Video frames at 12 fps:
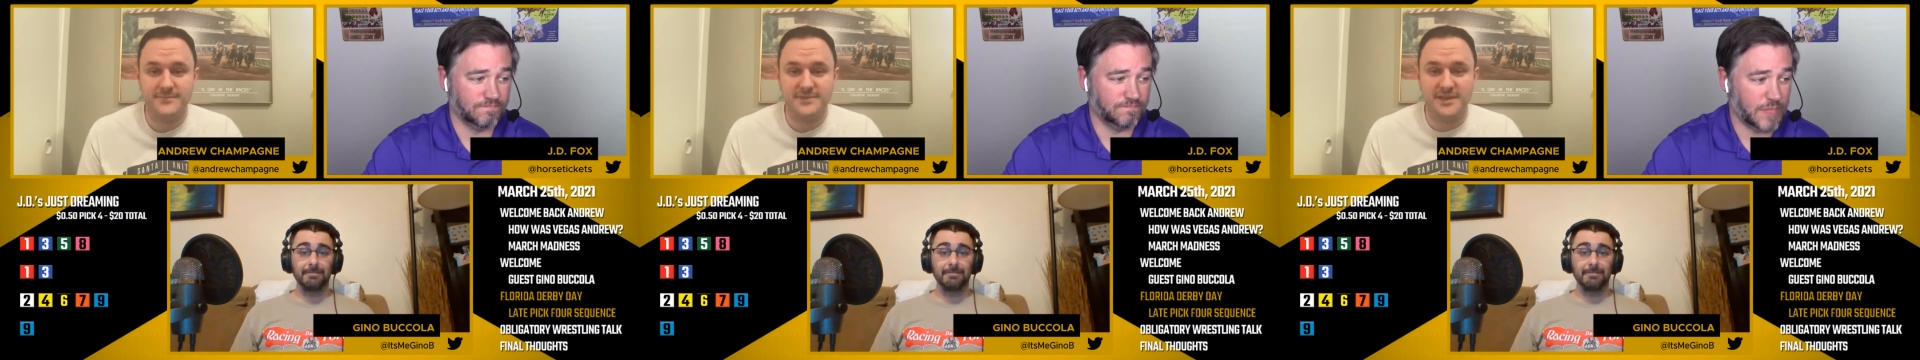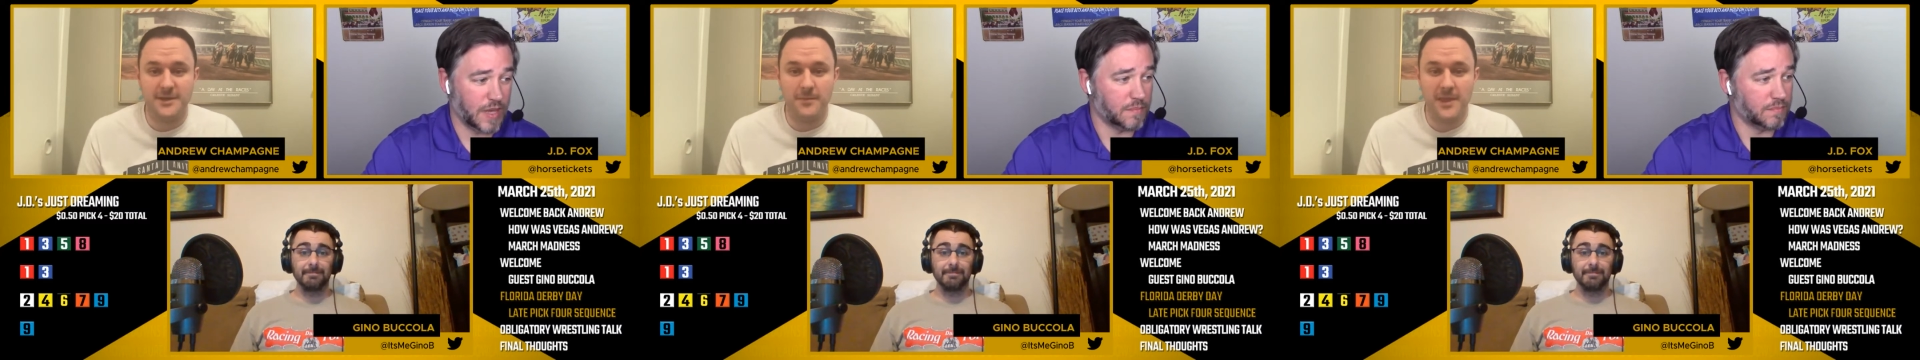
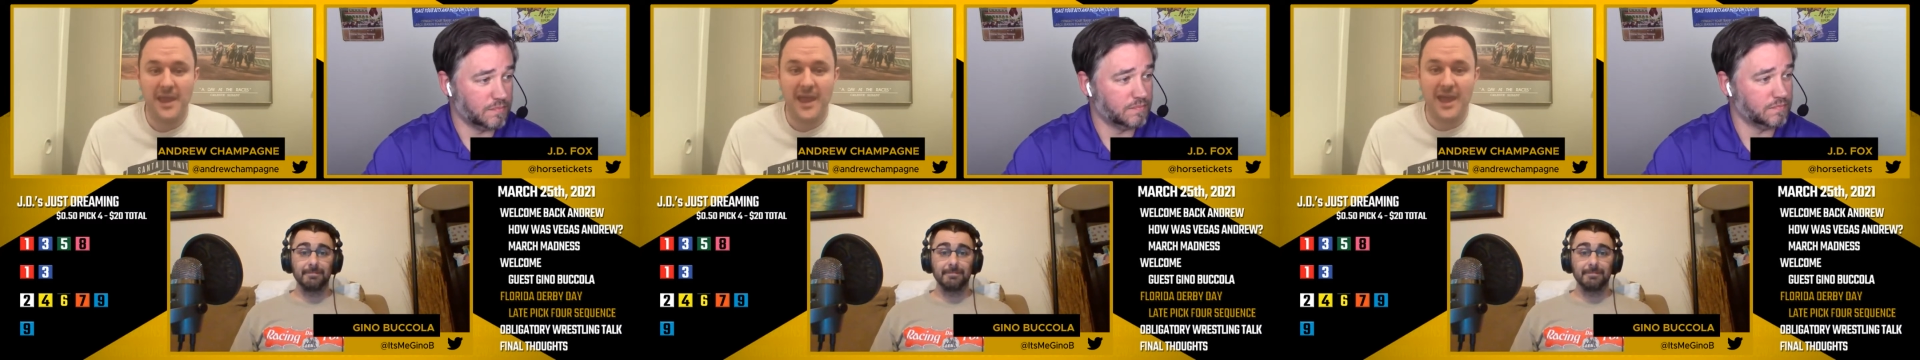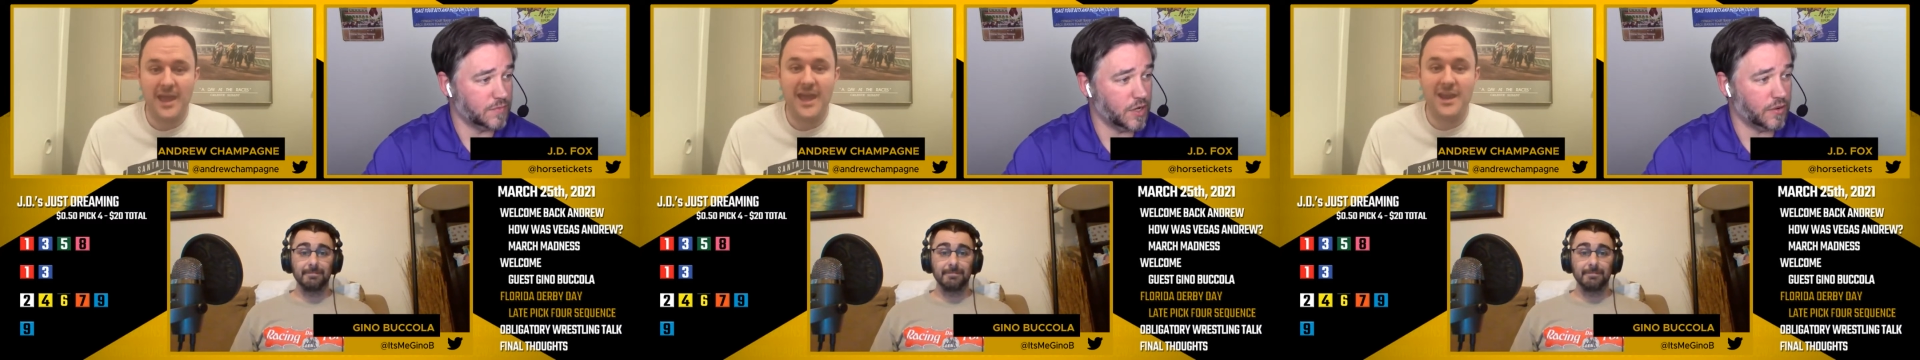Speaker 1: Yeah. So,
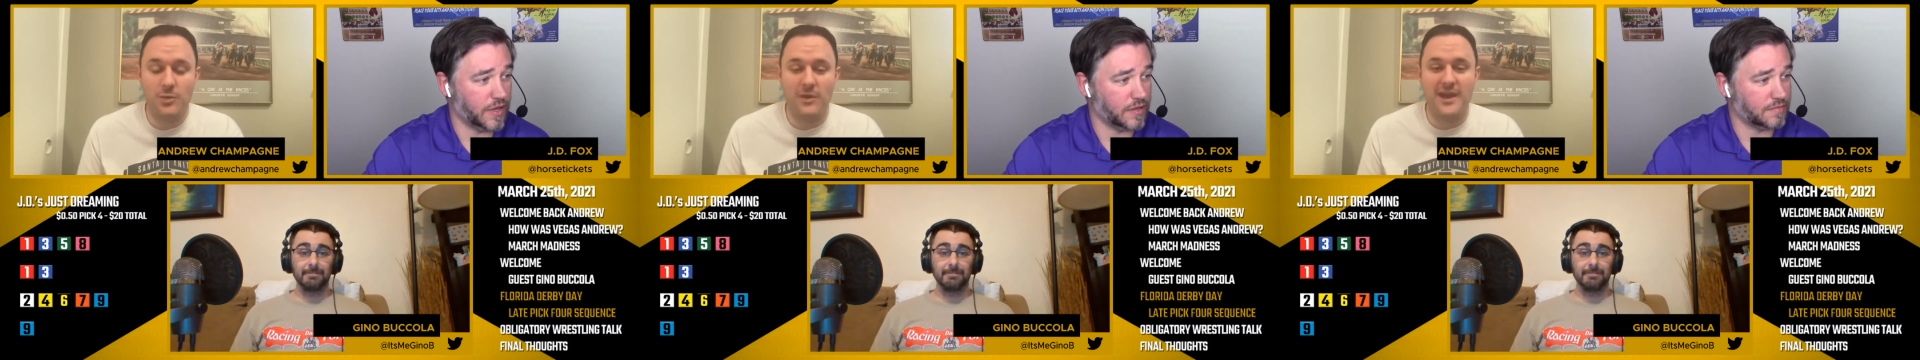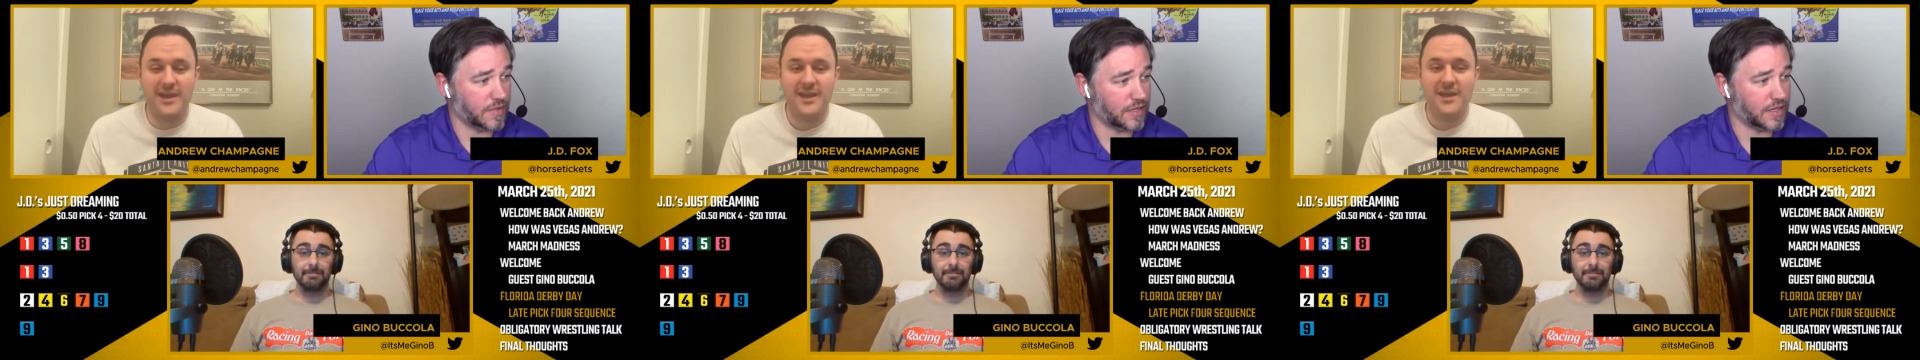no,
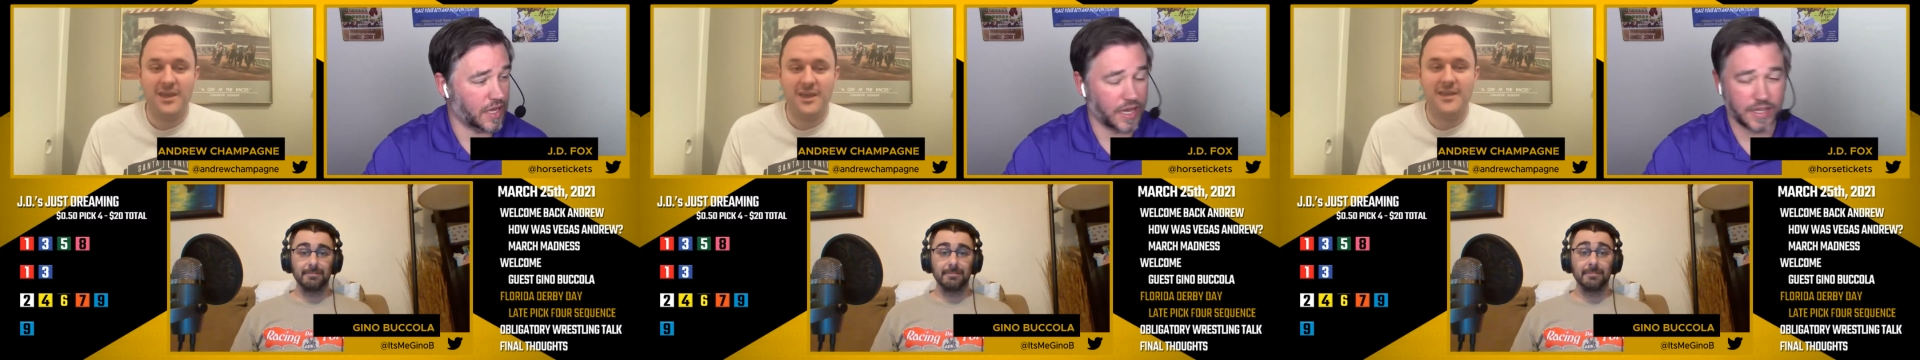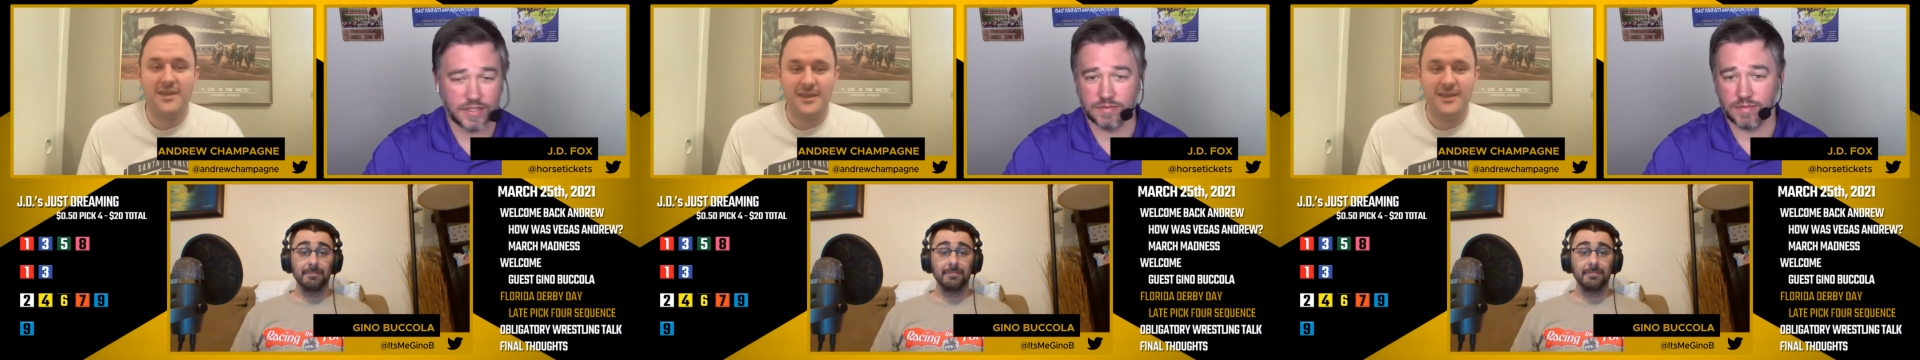anyway. I, I, I,
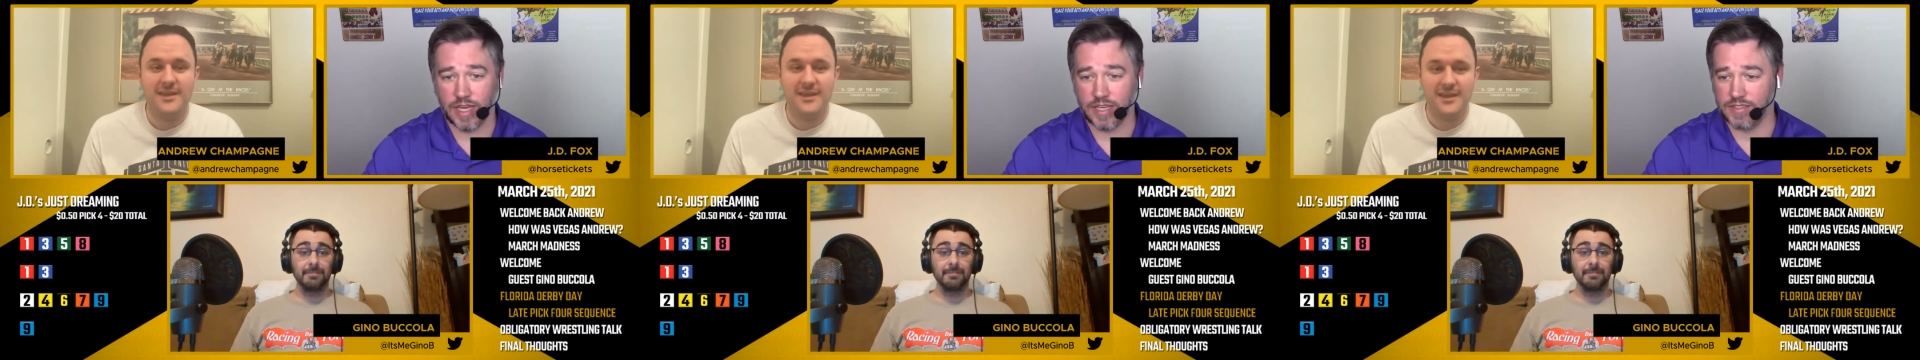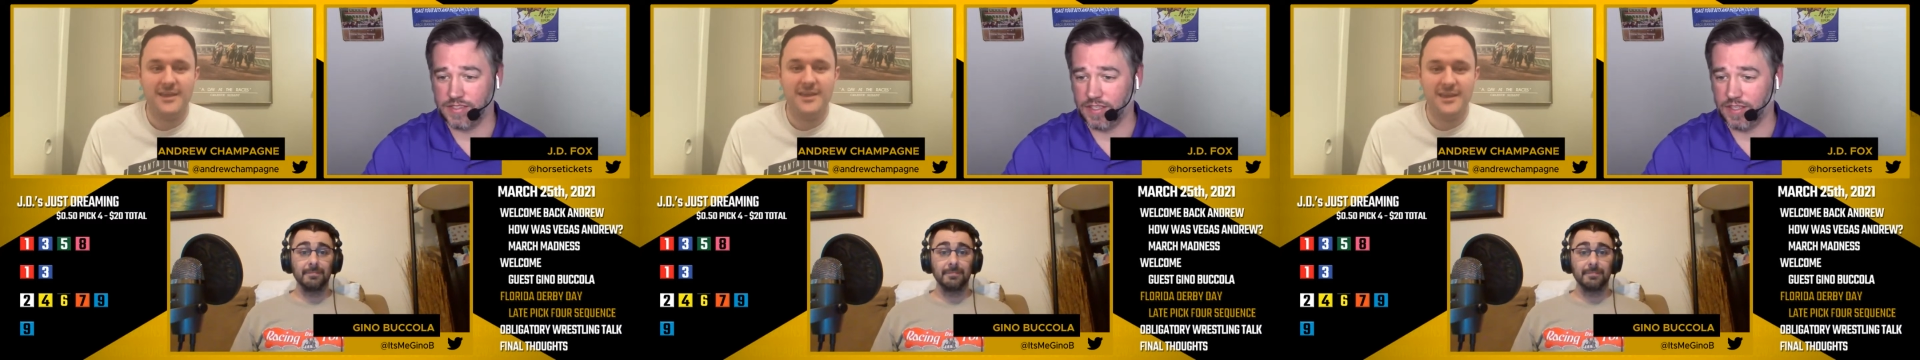can I
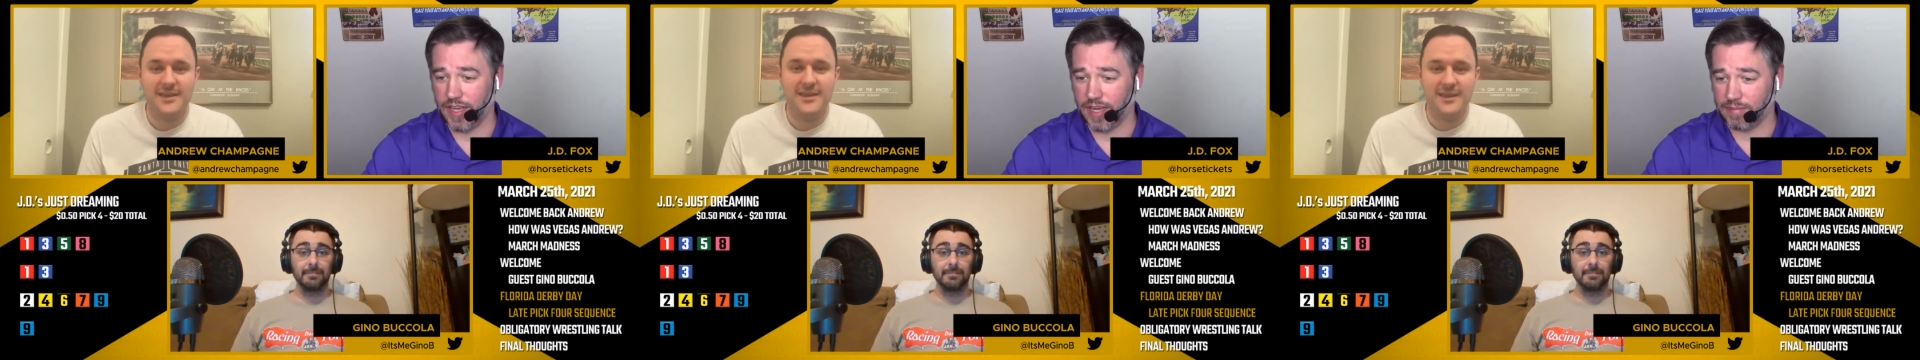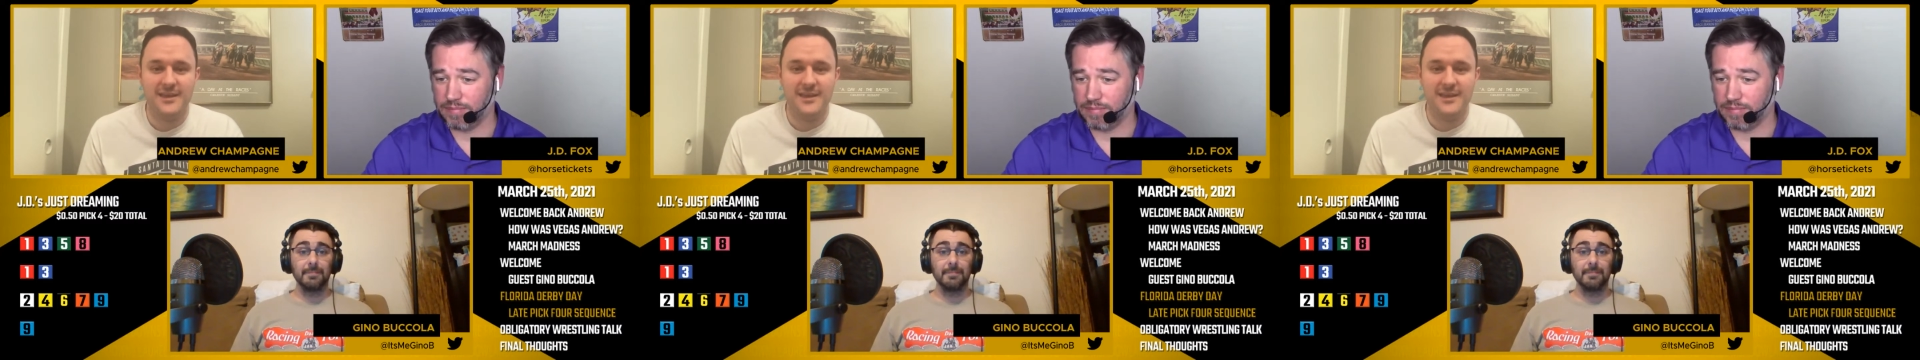can see that.